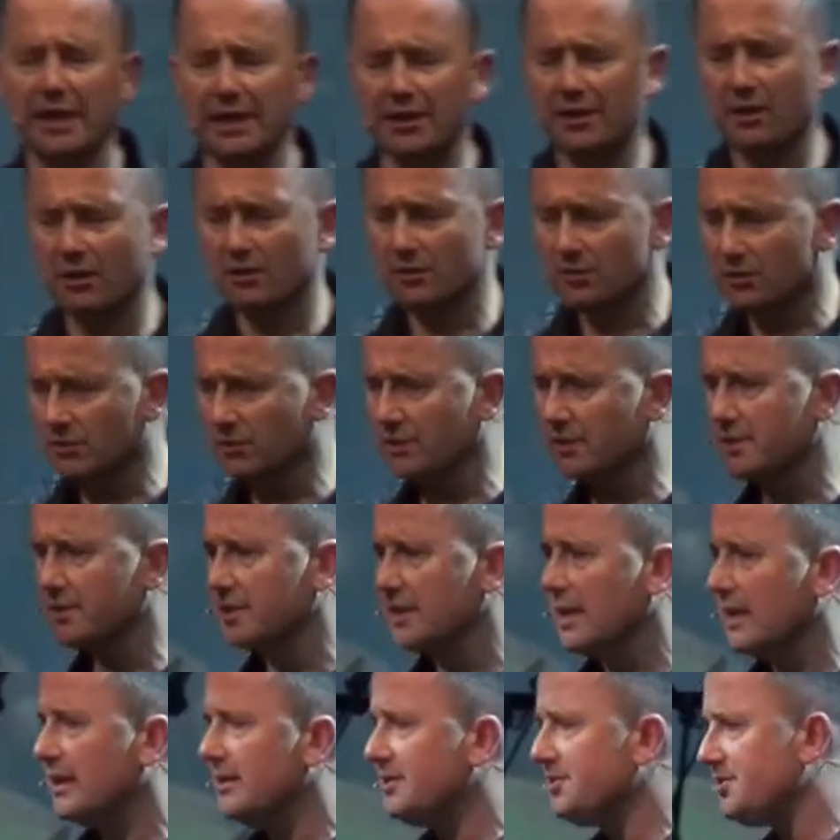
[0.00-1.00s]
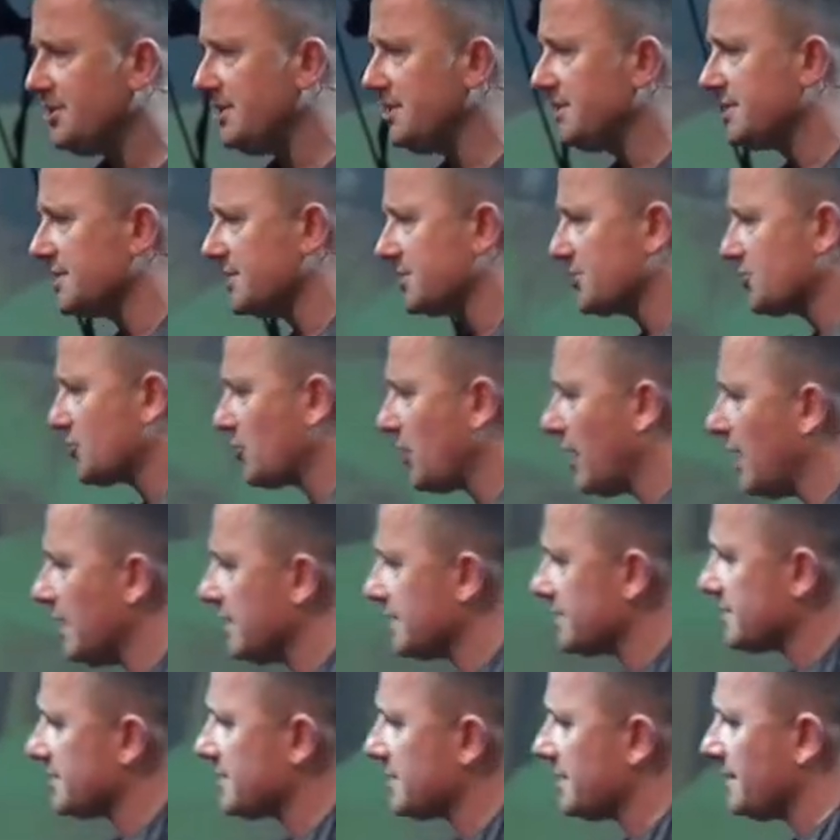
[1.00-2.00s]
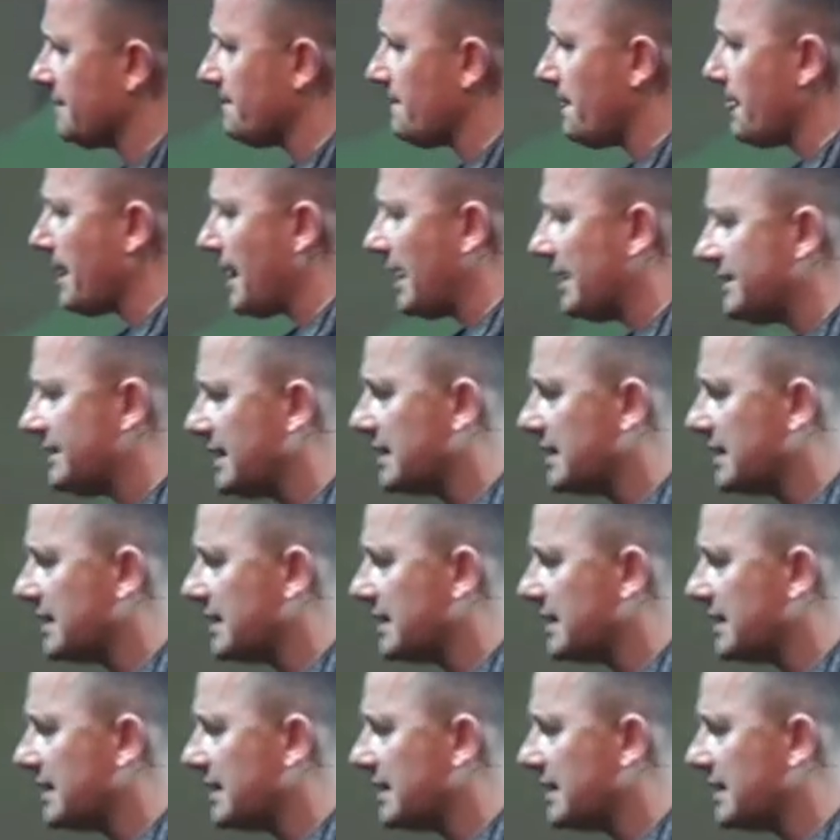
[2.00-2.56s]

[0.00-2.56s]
in our Lord Jesus Christ. And